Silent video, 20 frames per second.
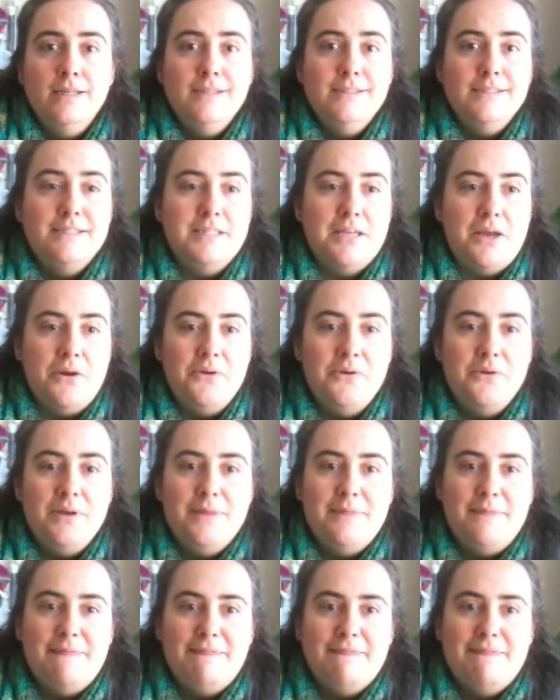So
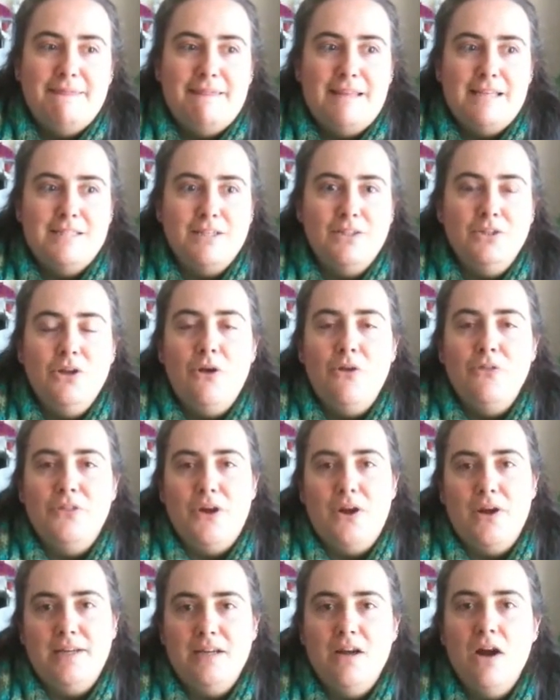there's a lot
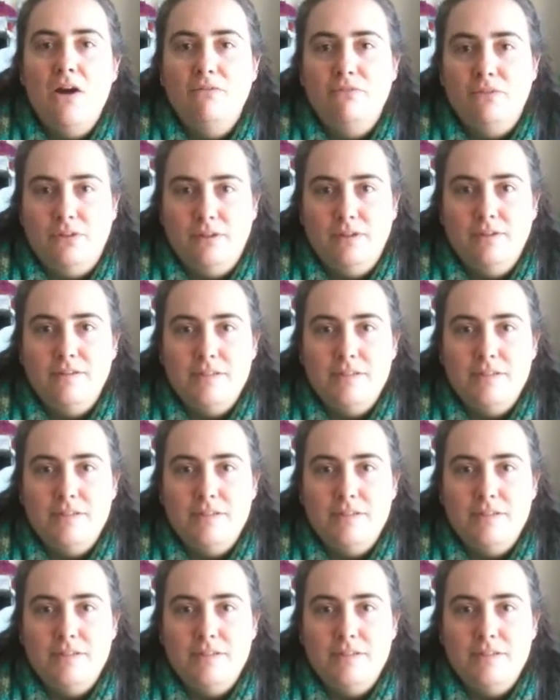that I cover,